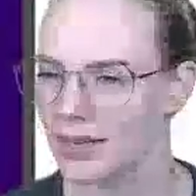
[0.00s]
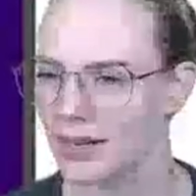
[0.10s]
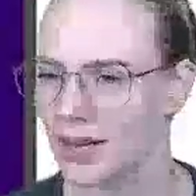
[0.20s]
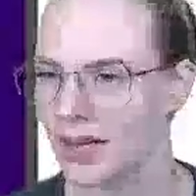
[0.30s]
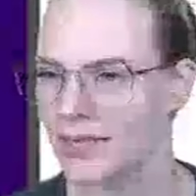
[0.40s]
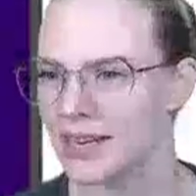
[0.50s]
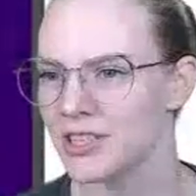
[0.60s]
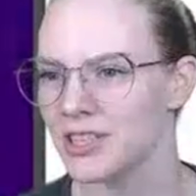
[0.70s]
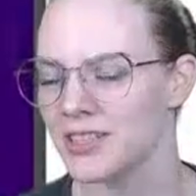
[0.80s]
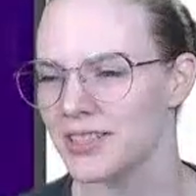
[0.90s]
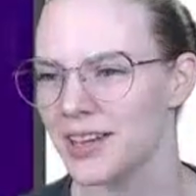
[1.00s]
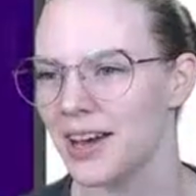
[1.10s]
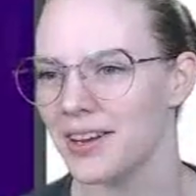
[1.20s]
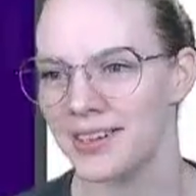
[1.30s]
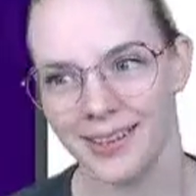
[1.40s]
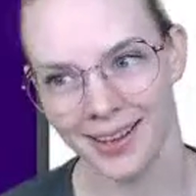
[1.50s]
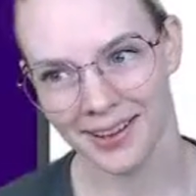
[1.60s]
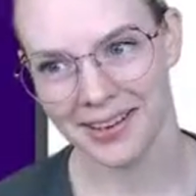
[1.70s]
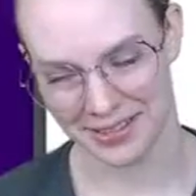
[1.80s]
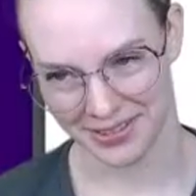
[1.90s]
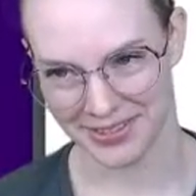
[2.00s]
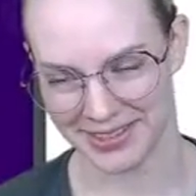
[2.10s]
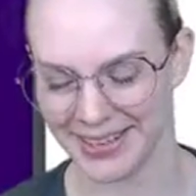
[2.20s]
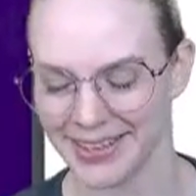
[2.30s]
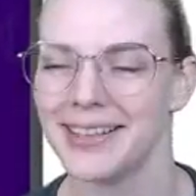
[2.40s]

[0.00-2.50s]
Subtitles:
Attention is not interesting.